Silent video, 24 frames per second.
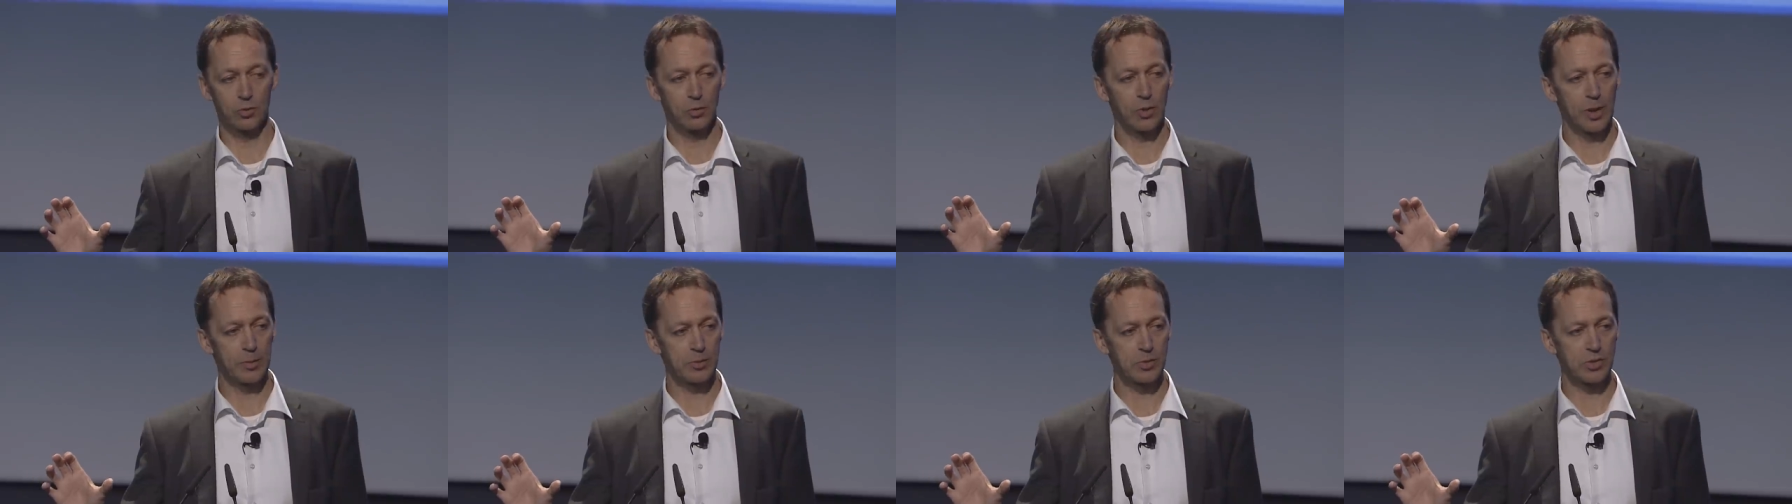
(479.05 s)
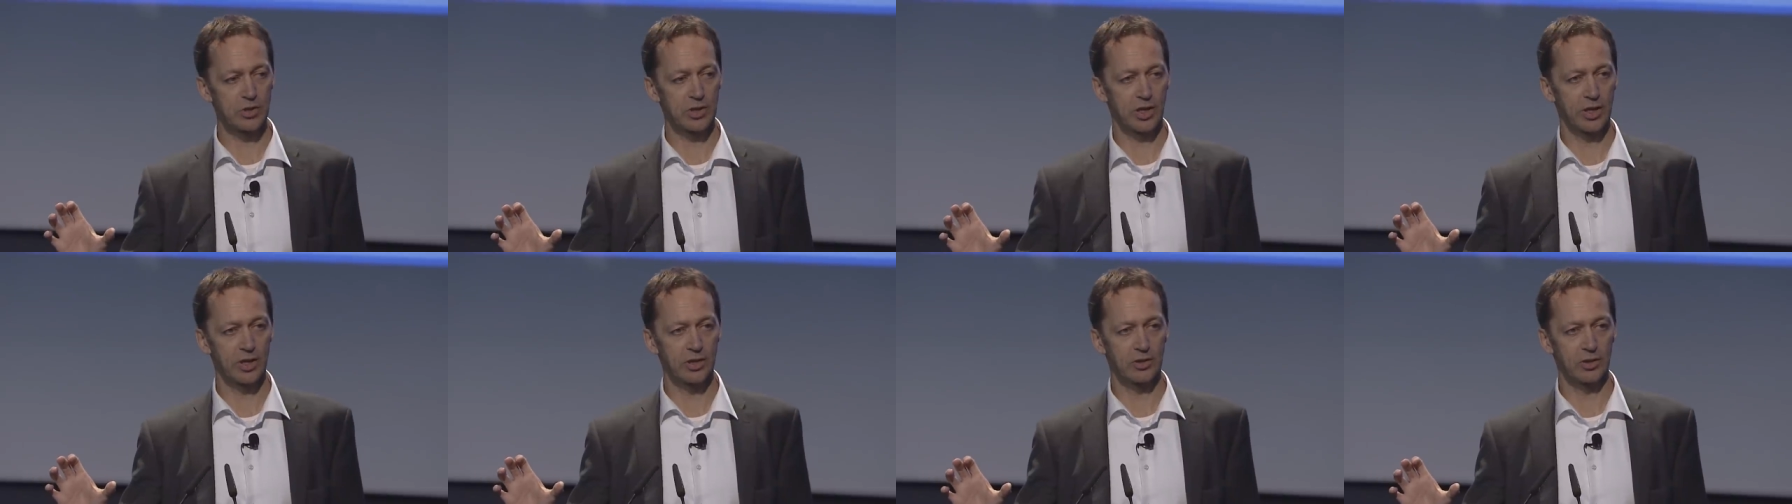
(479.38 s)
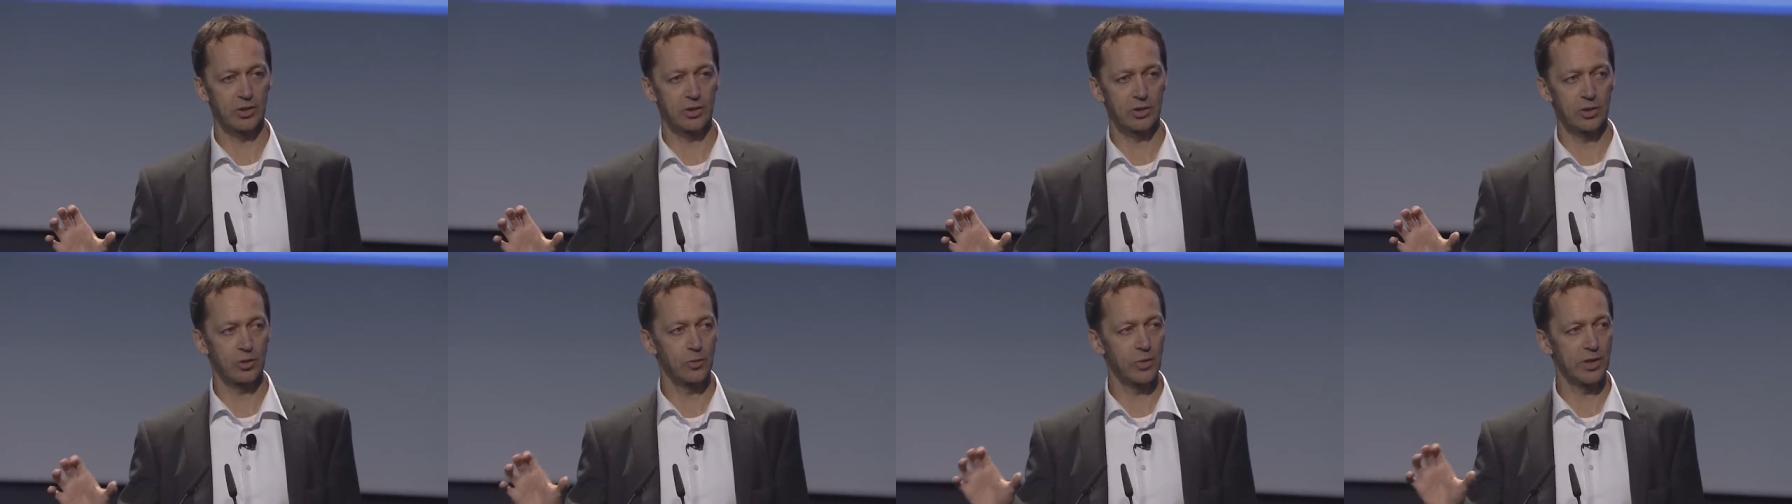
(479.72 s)
website
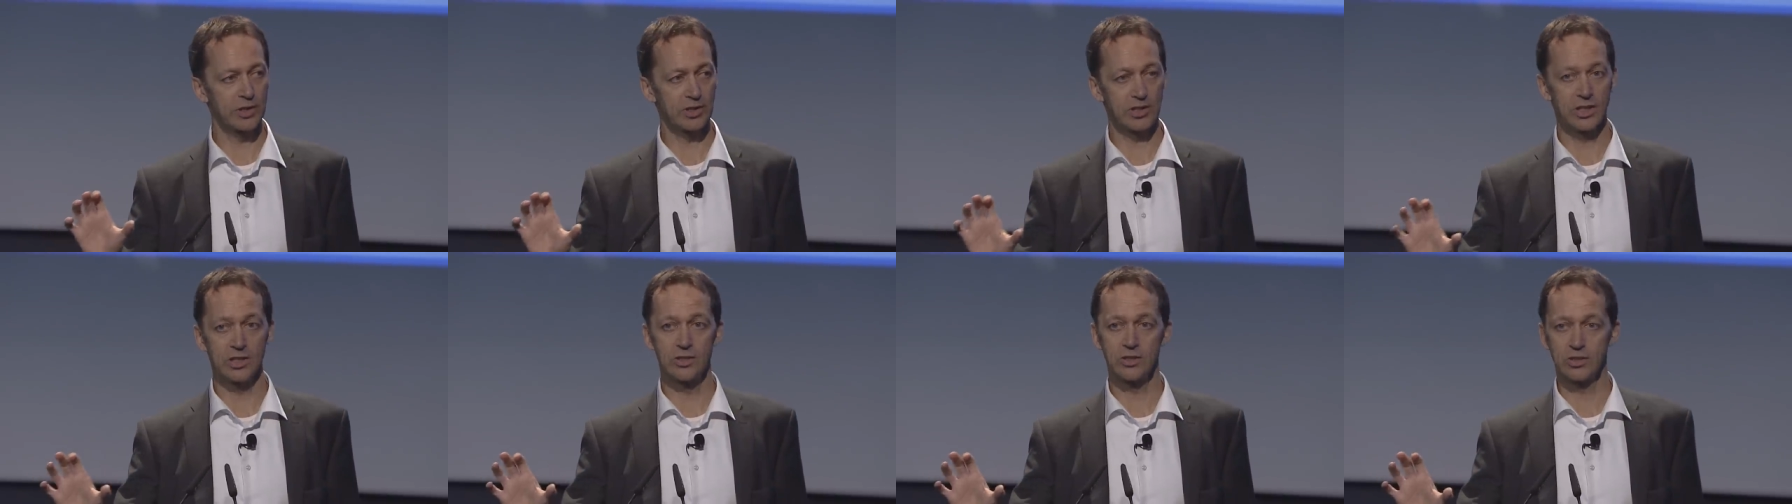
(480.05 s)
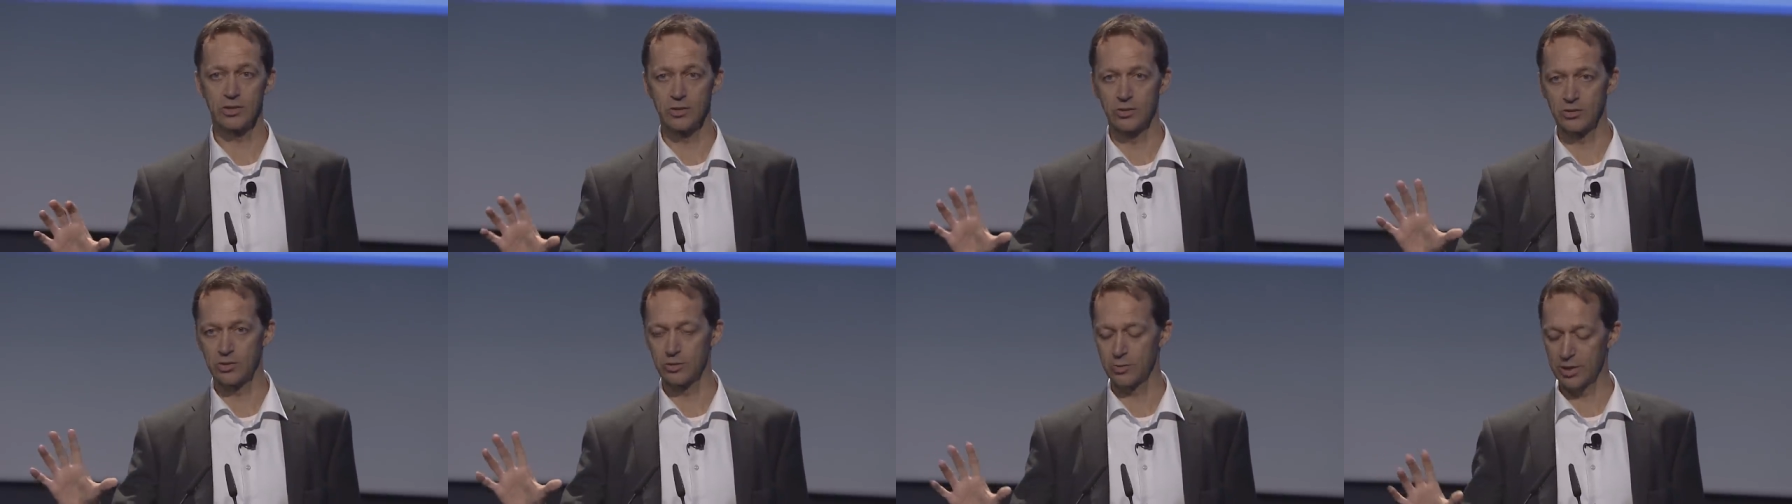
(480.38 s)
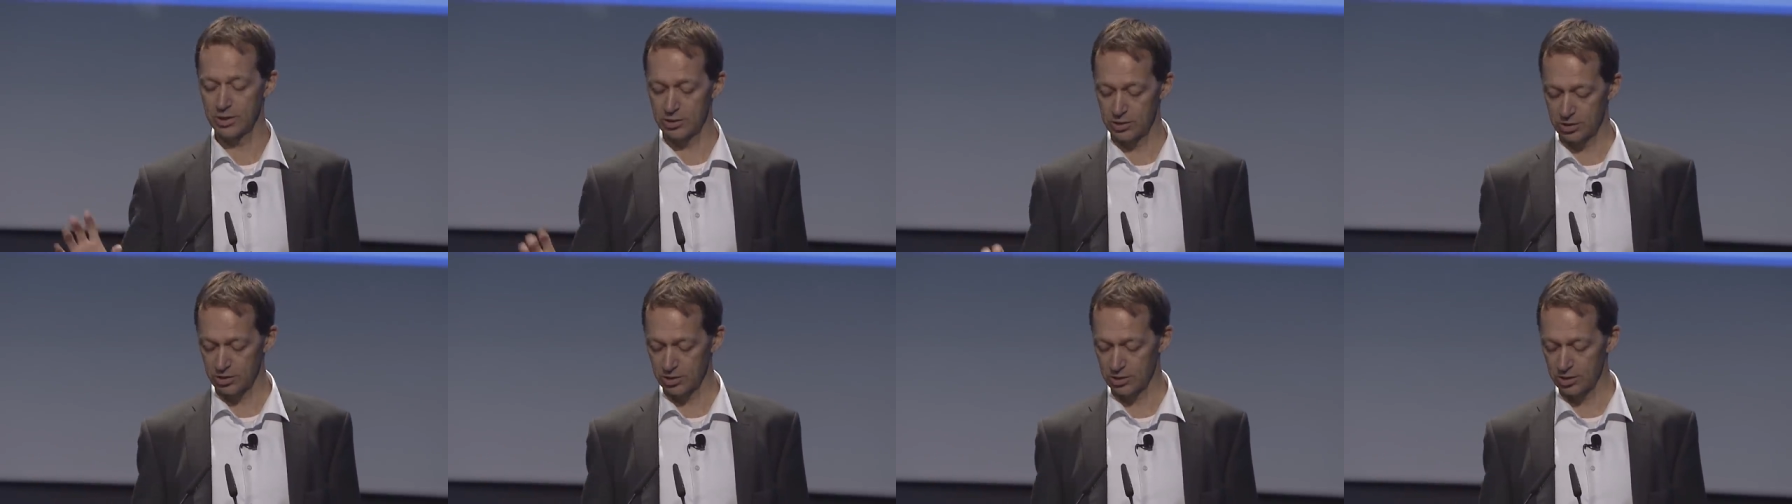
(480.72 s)
that you went into to
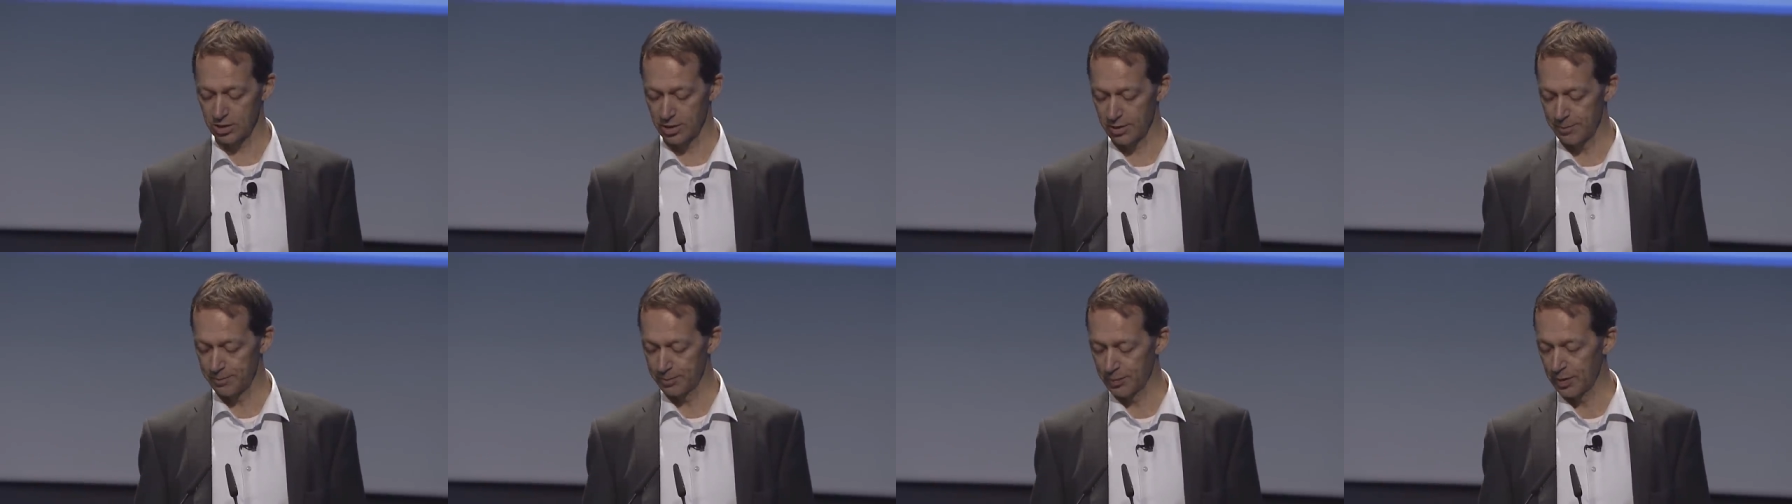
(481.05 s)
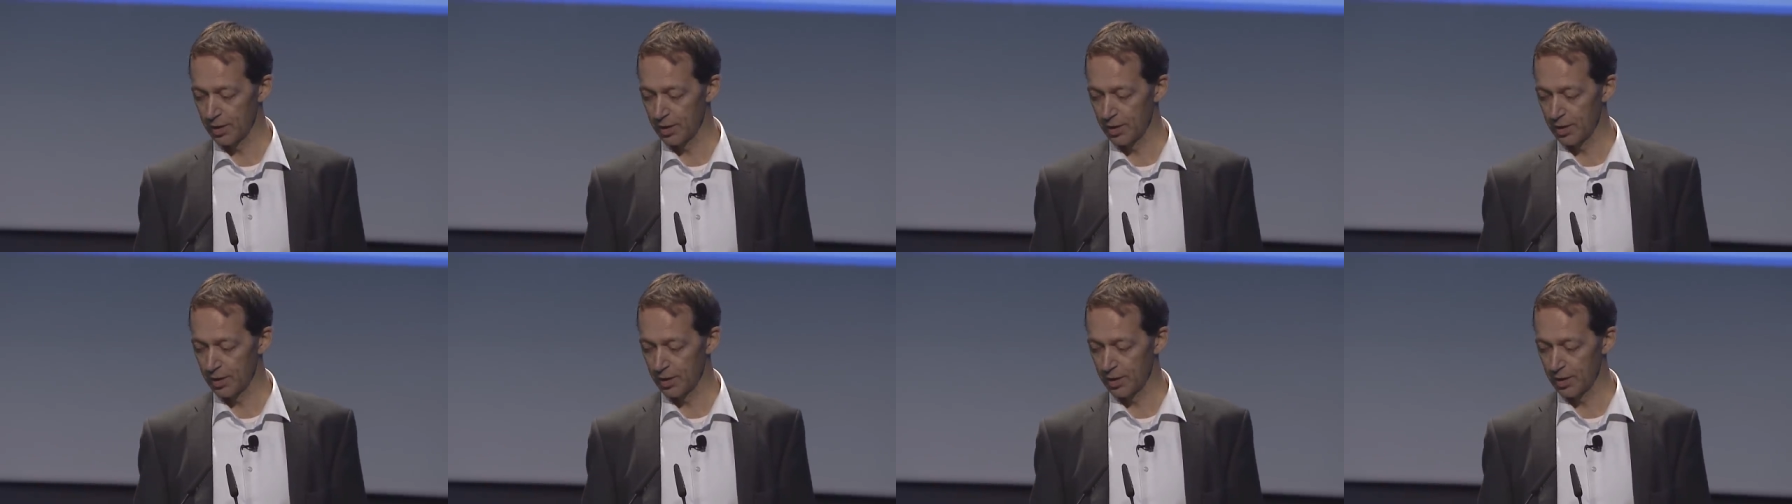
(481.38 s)
register.